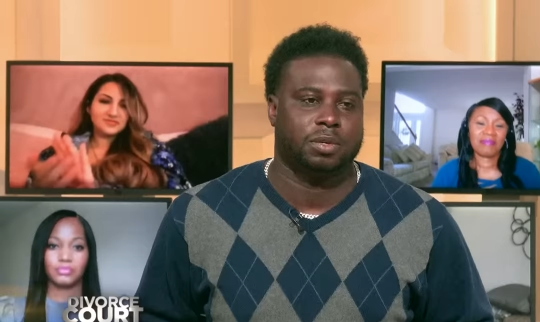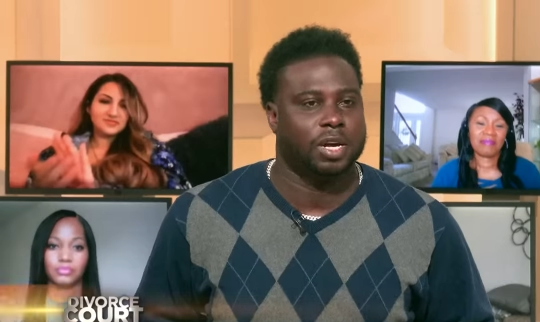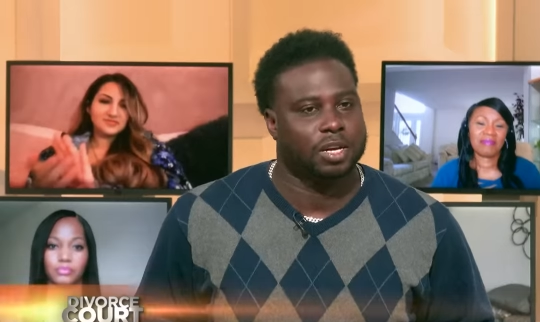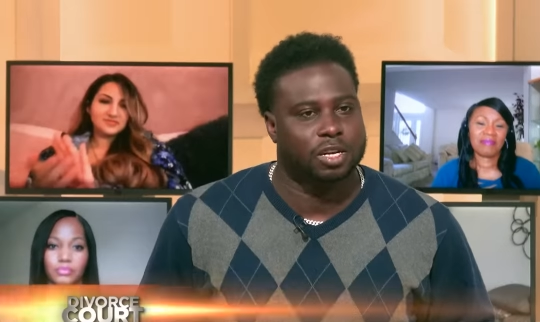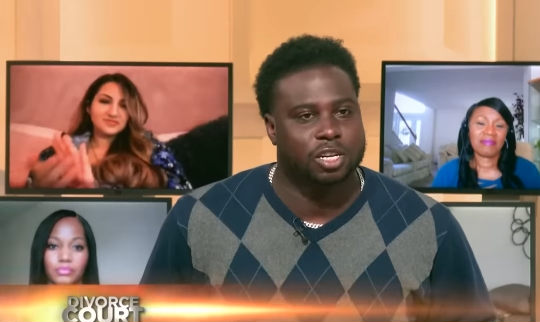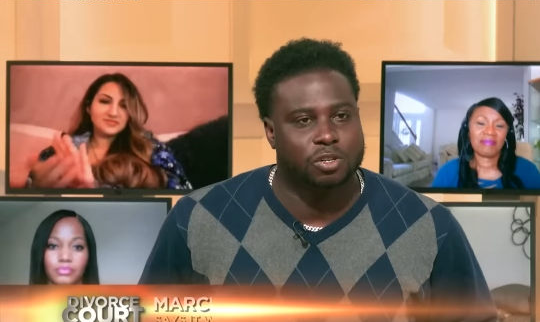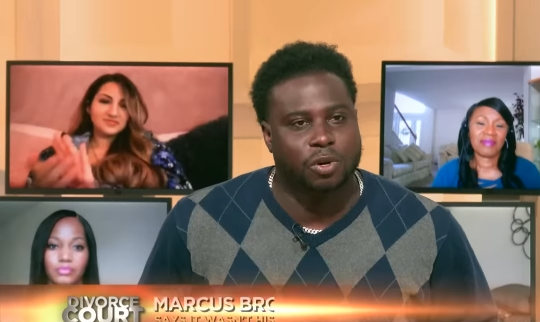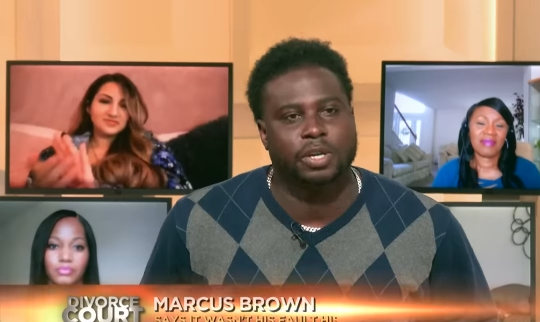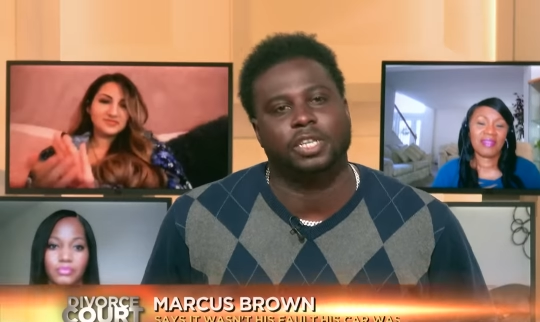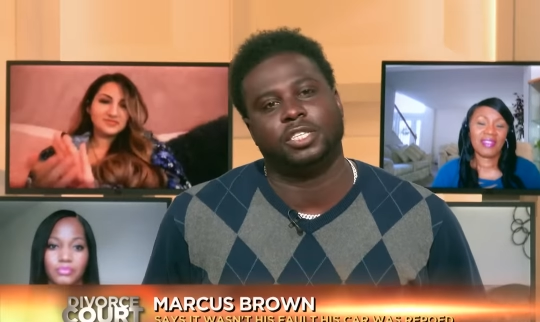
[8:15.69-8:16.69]
Speaker 1: I could,
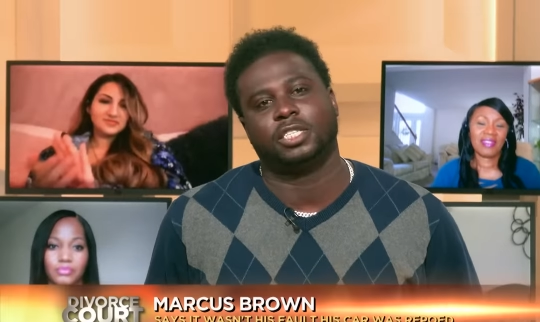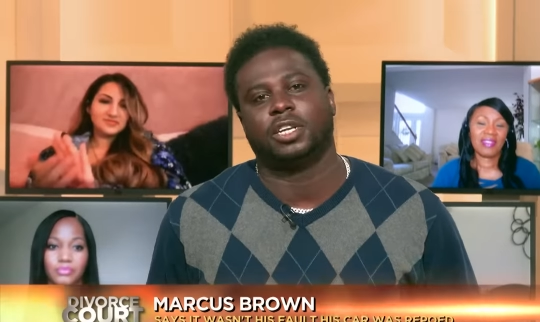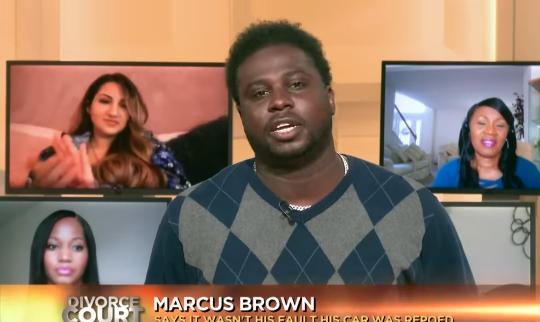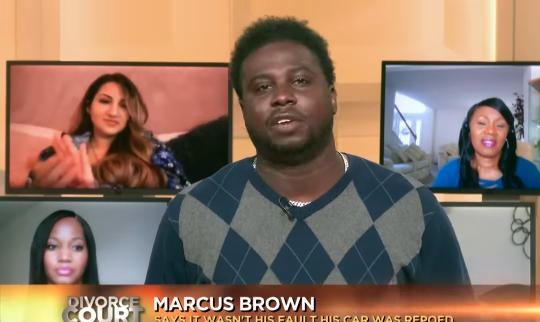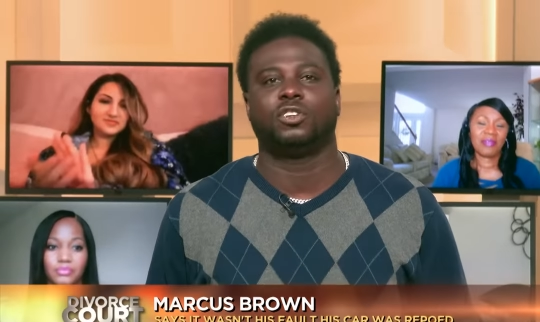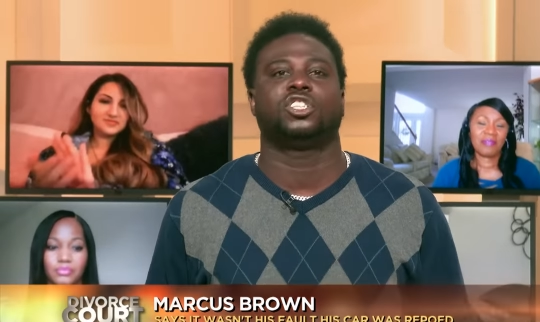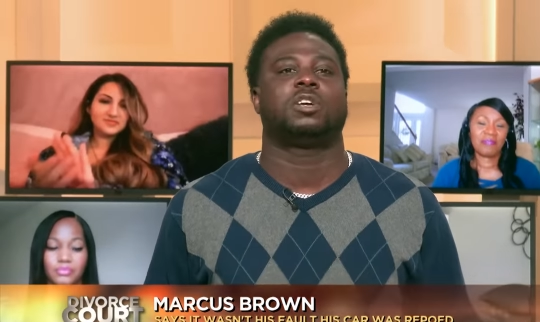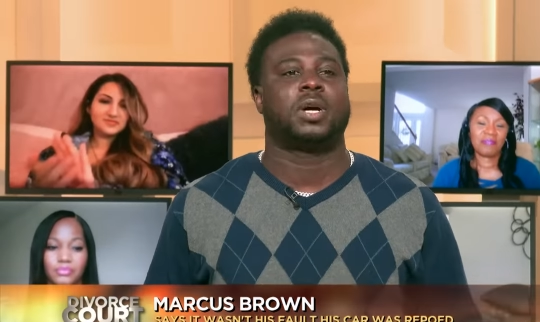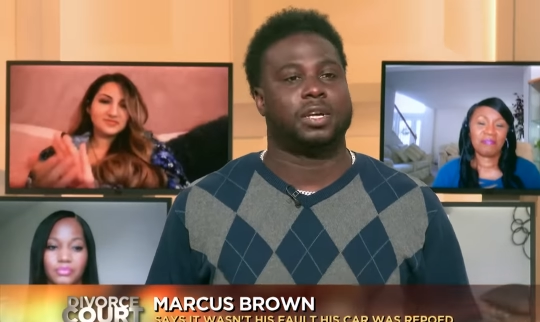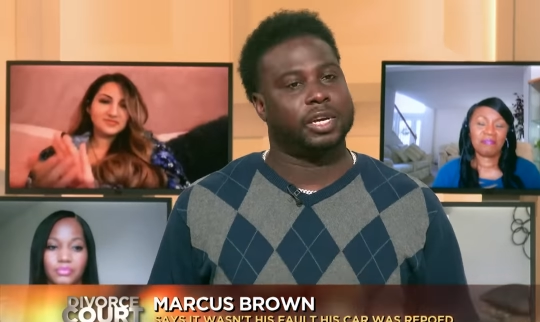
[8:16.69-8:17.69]
Your Honor. It just like every
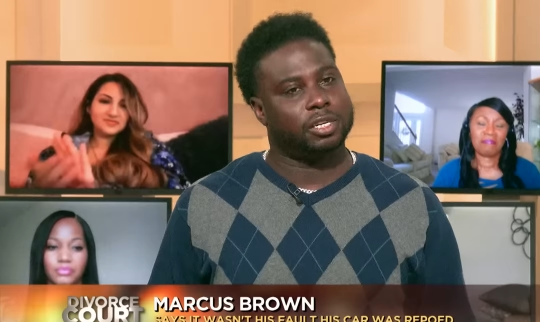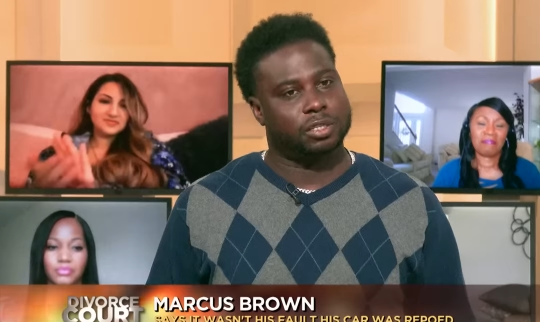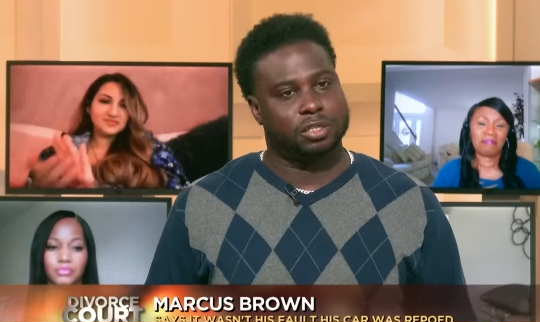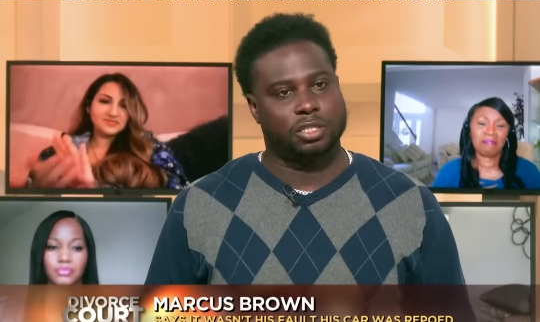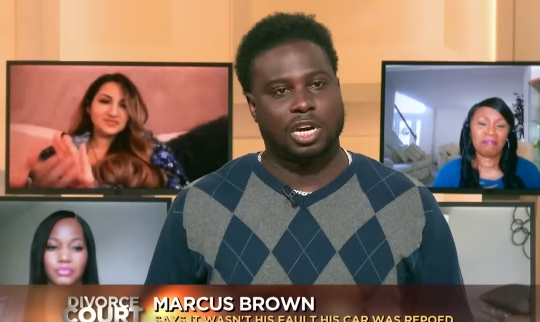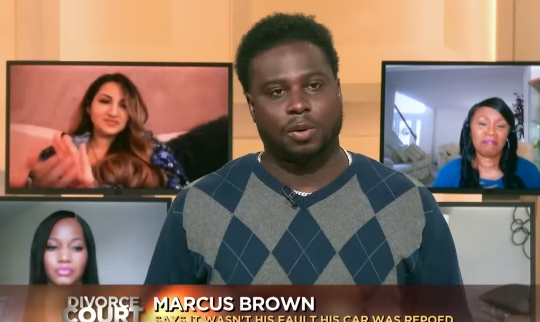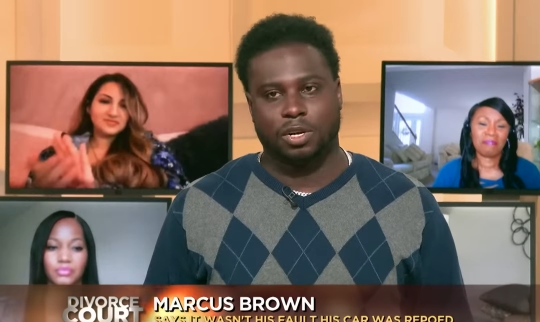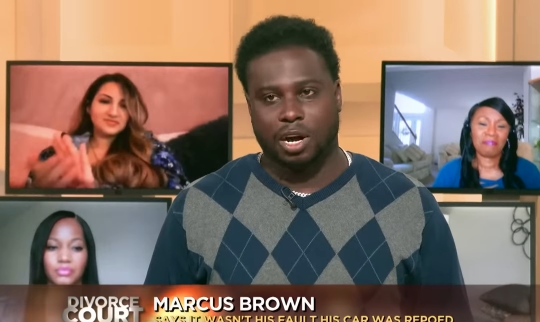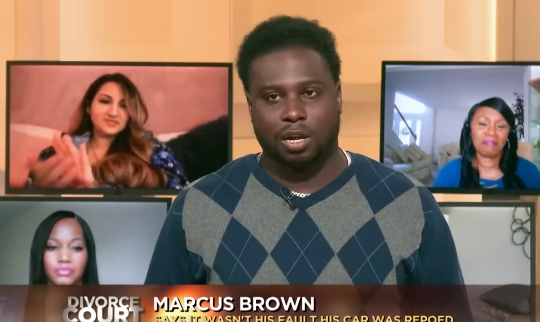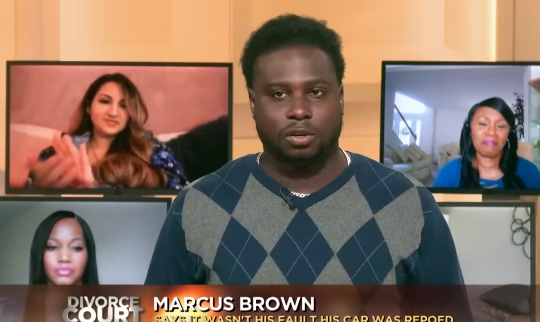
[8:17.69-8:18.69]
job I get, she
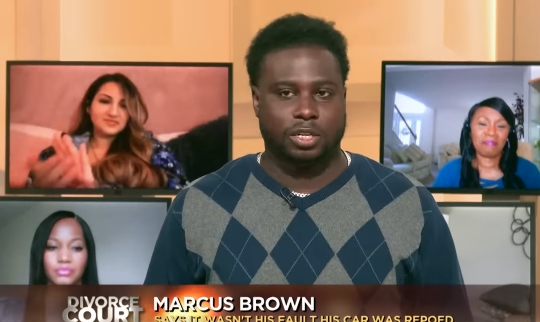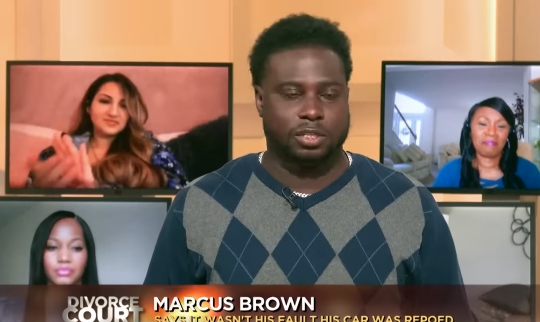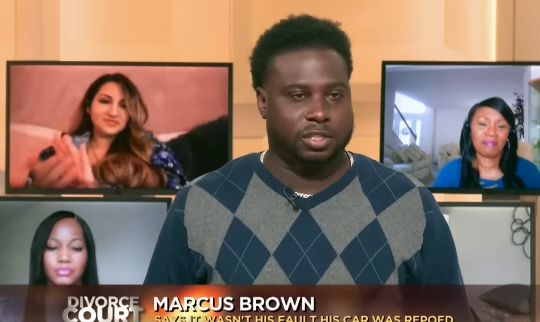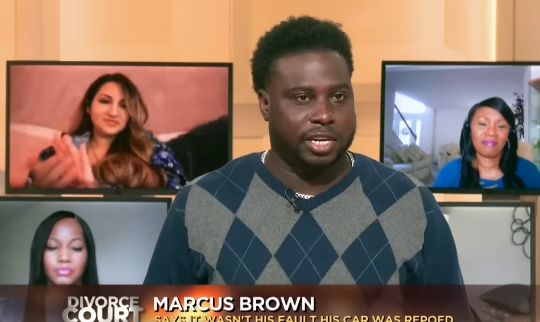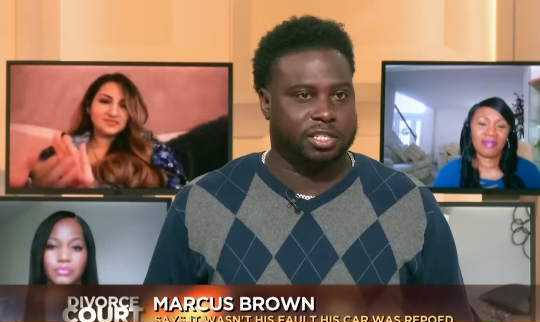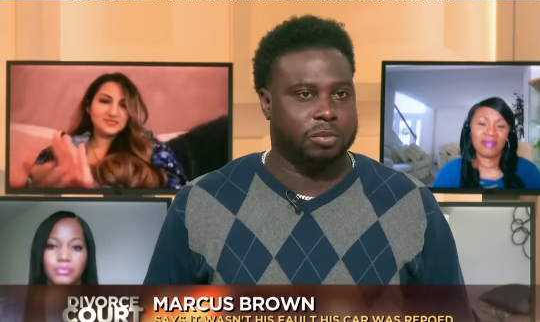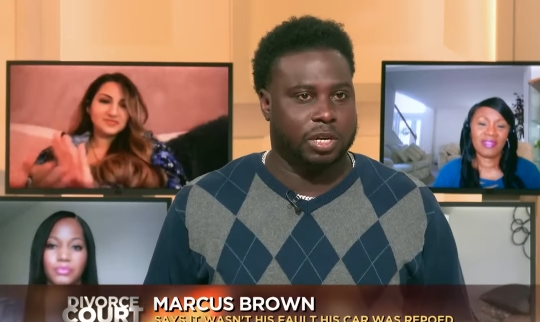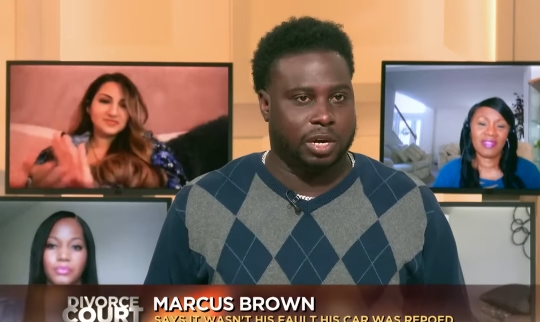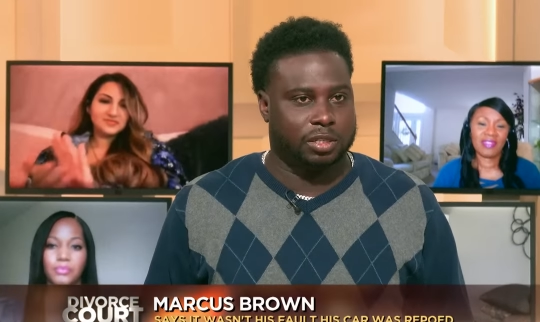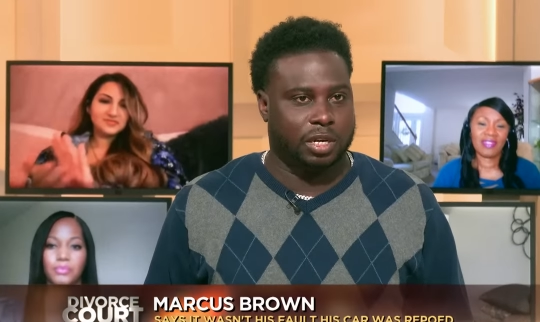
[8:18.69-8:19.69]
always calling and texting
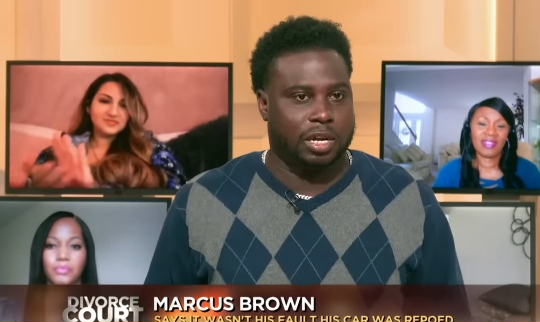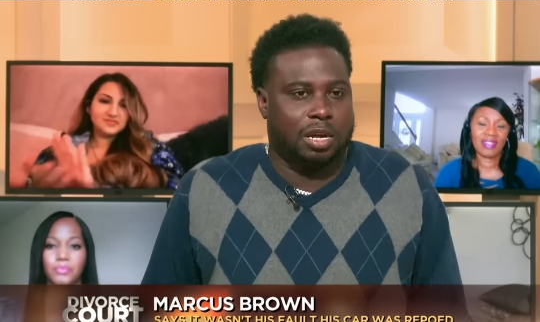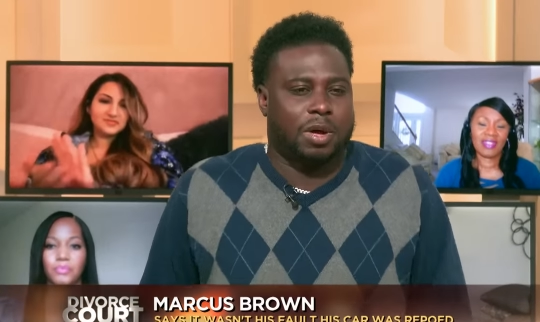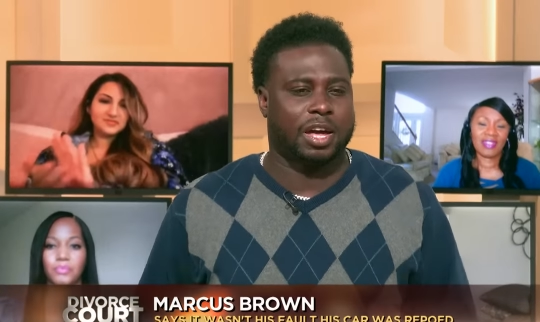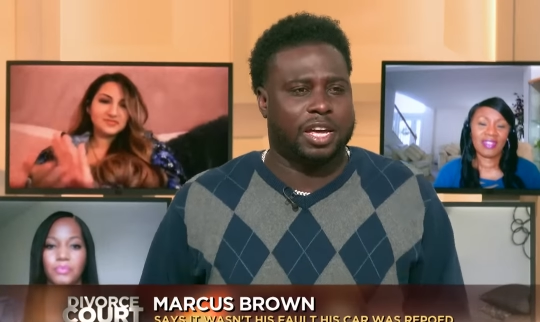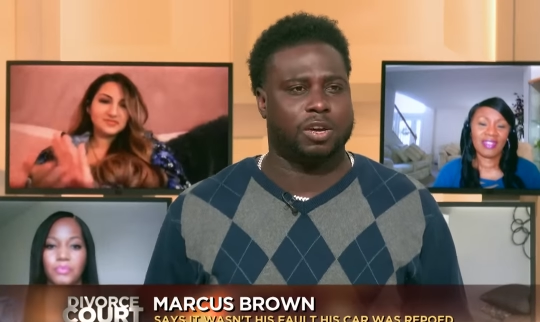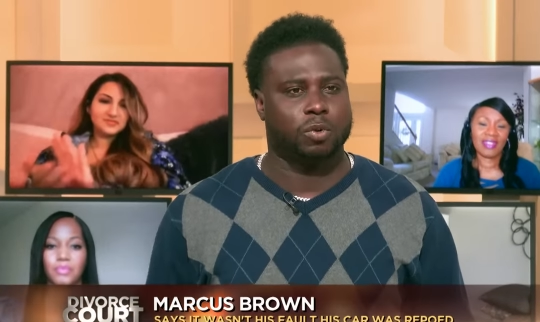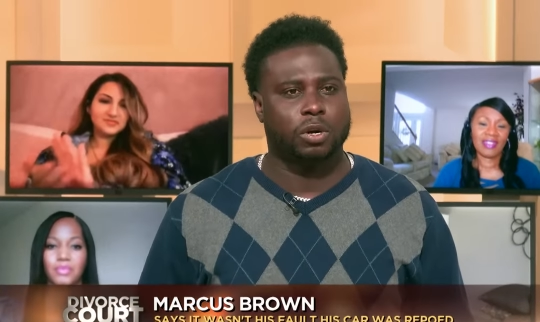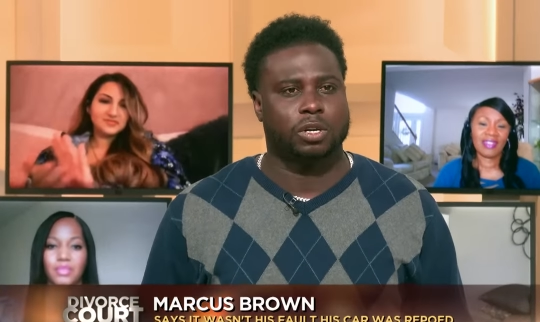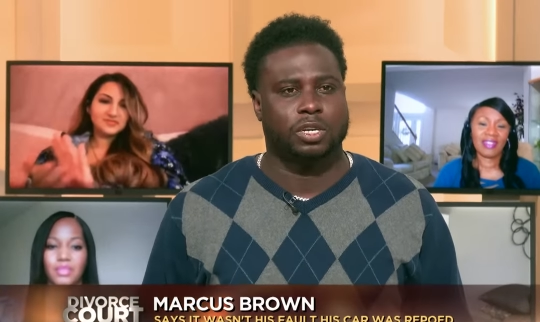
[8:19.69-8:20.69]
me all the time. I, I
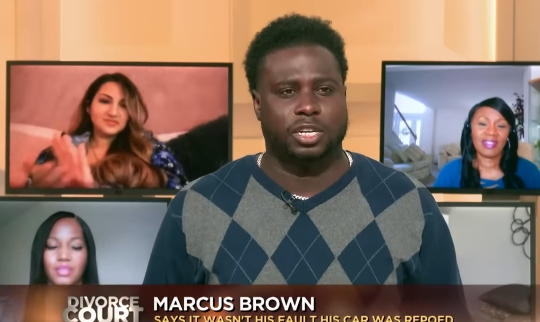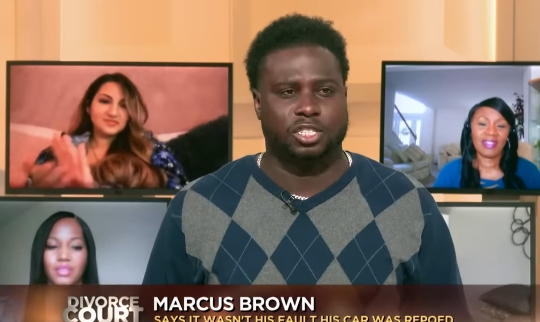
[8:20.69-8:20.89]
can't work.